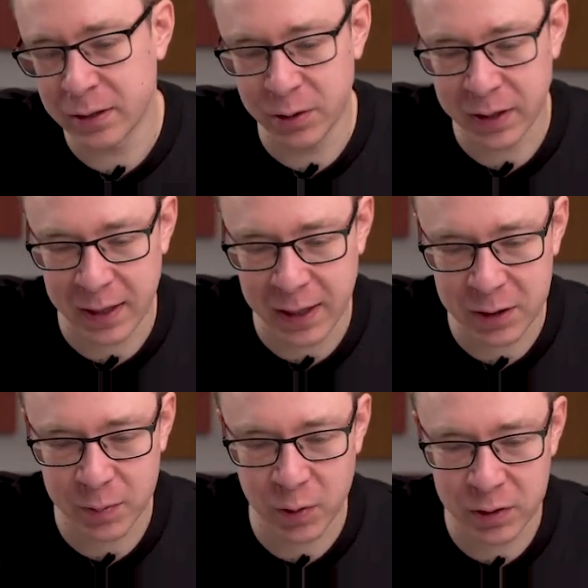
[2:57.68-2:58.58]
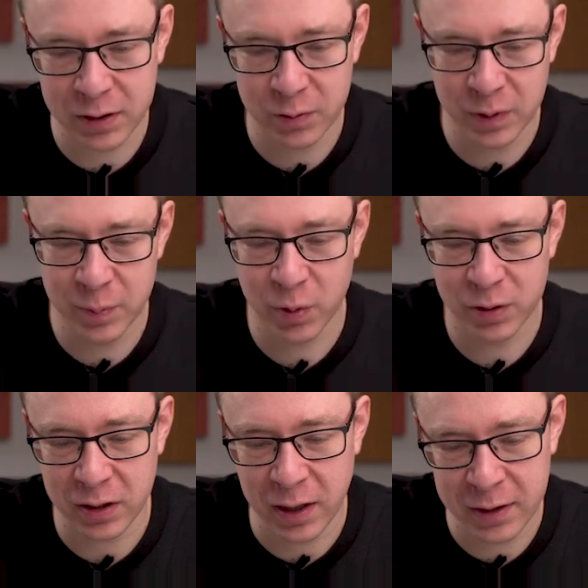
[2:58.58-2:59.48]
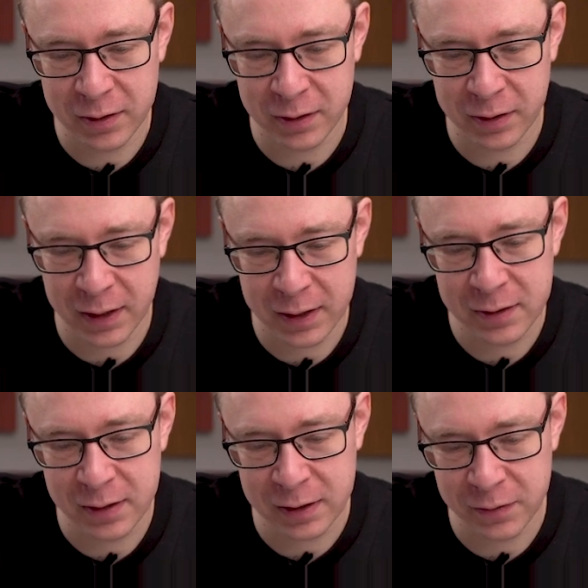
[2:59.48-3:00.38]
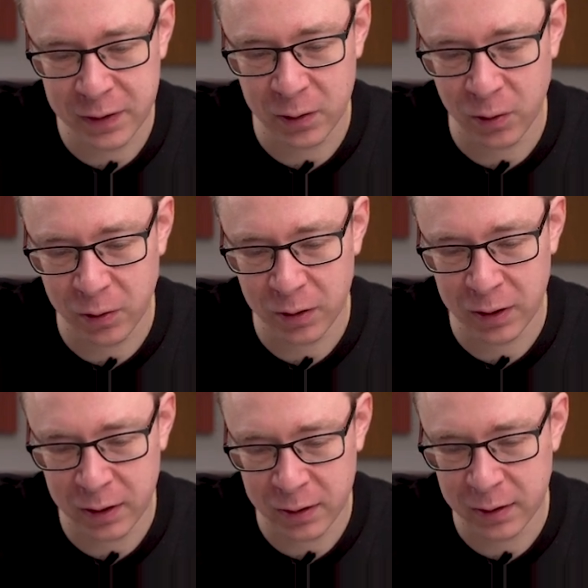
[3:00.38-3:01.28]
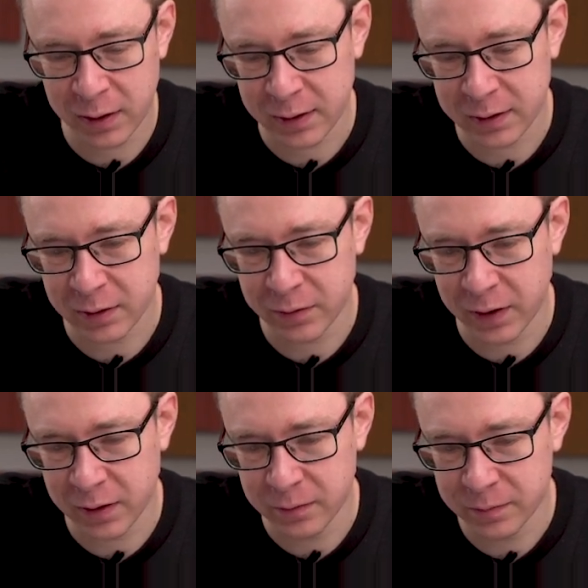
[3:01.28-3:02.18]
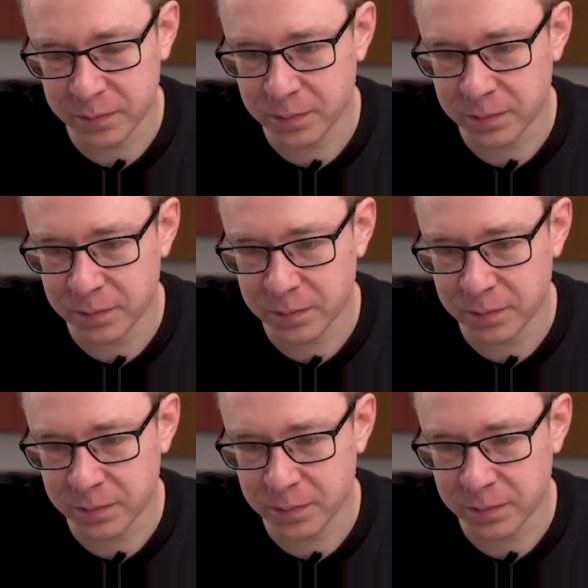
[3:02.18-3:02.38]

you can export reports either in CSV or uh, an Excel file.